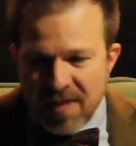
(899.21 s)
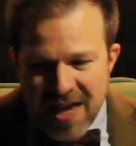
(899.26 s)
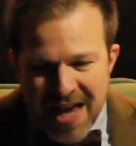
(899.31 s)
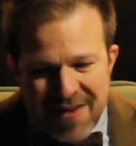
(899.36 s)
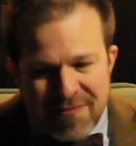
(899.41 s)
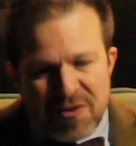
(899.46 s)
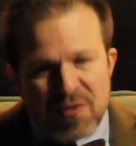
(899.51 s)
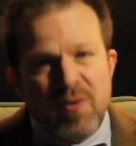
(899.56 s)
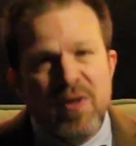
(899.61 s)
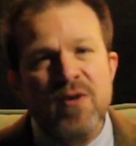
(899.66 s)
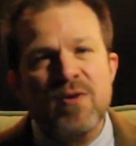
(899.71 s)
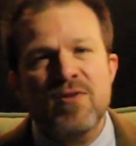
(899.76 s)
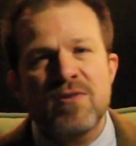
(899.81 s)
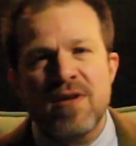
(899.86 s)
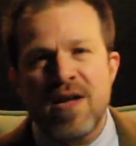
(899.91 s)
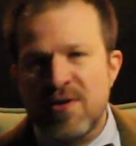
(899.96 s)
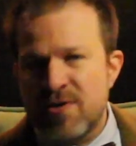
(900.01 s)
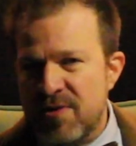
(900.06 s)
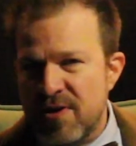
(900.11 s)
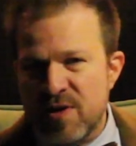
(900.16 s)
everyone who's
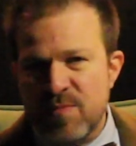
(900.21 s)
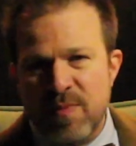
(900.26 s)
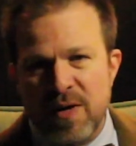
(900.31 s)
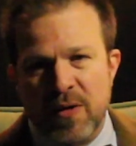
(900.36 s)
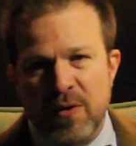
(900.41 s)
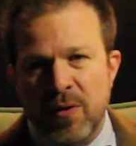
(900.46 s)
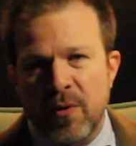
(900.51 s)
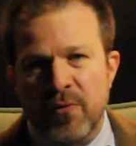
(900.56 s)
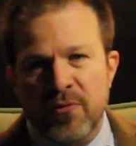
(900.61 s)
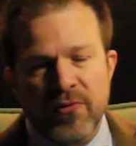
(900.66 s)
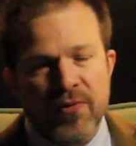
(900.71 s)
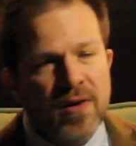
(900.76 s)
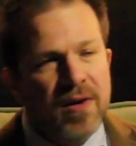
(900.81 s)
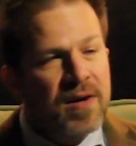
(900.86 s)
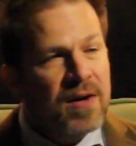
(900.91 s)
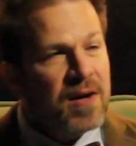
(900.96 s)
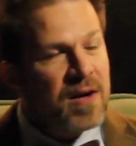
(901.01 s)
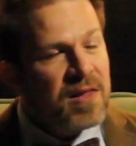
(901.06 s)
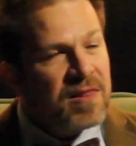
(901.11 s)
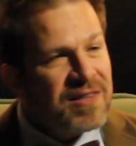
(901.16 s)
touched these barrels.
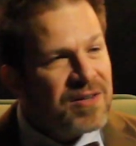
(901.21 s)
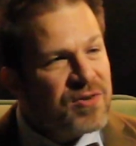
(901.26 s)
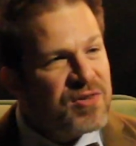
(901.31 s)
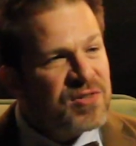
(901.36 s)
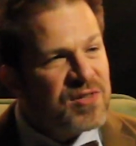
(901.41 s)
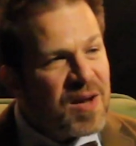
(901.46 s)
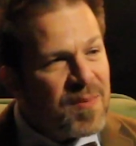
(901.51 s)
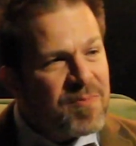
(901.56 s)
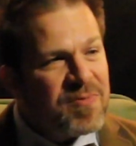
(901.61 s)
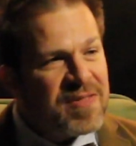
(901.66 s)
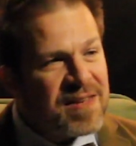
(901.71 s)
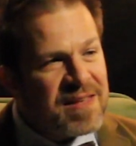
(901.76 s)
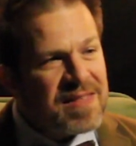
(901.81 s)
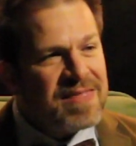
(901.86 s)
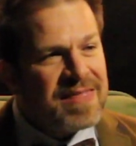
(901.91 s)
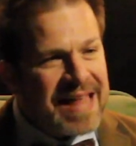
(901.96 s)
There's something